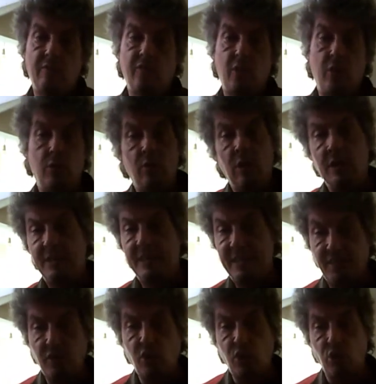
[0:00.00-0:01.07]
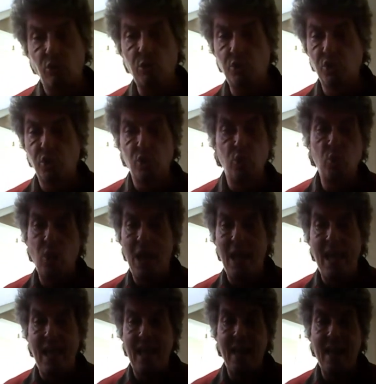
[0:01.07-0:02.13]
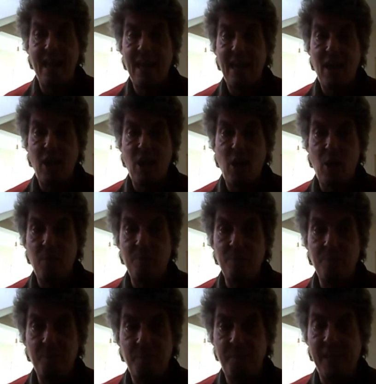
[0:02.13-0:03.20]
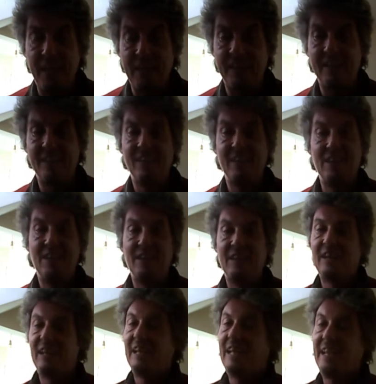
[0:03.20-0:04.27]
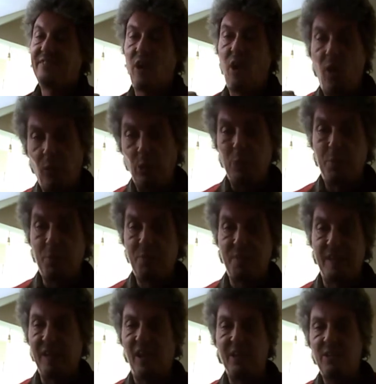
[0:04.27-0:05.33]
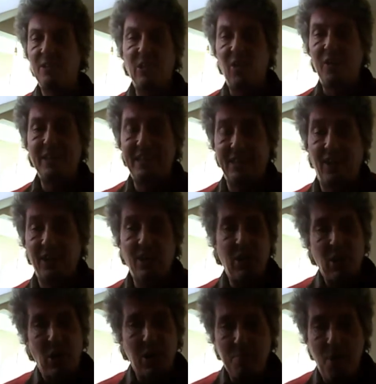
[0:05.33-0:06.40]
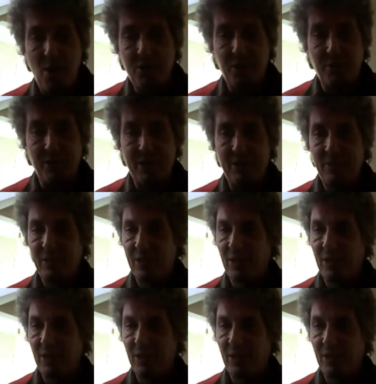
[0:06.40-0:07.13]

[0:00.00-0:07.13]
So this is a crucial thing. It's a horrible thing. I don't like it. I don't like Mercury.